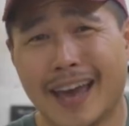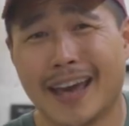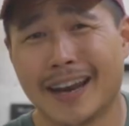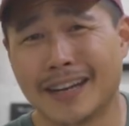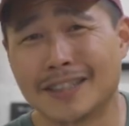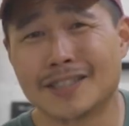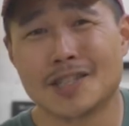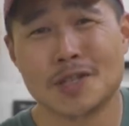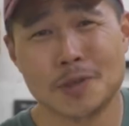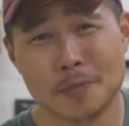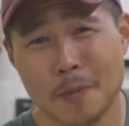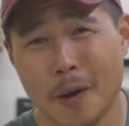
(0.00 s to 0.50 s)

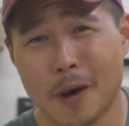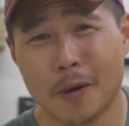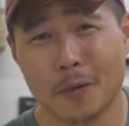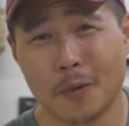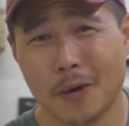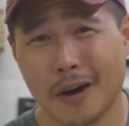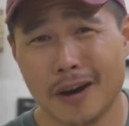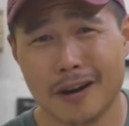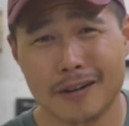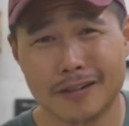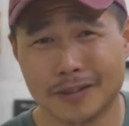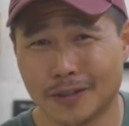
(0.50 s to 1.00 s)
added smart
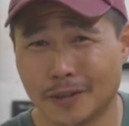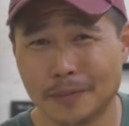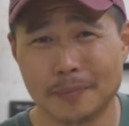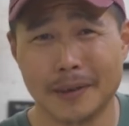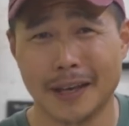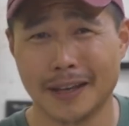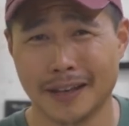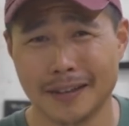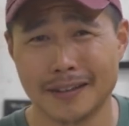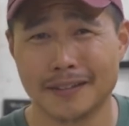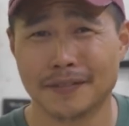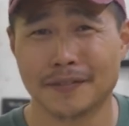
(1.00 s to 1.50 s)
water to
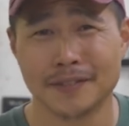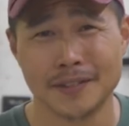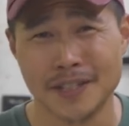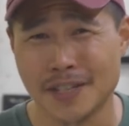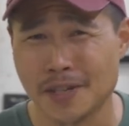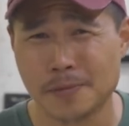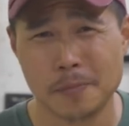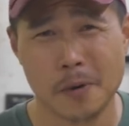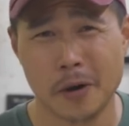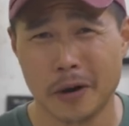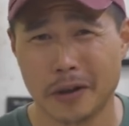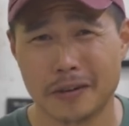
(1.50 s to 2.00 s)
make it even
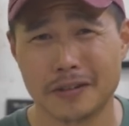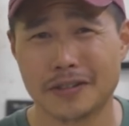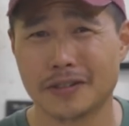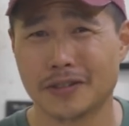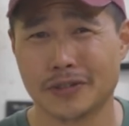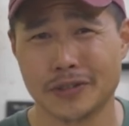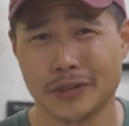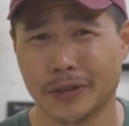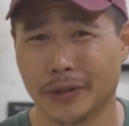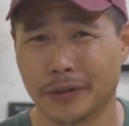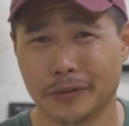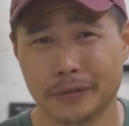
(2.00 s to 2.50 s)
smarter,
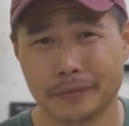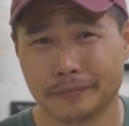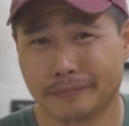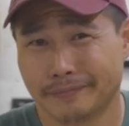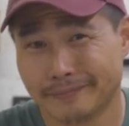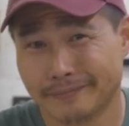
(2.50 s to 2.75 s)
so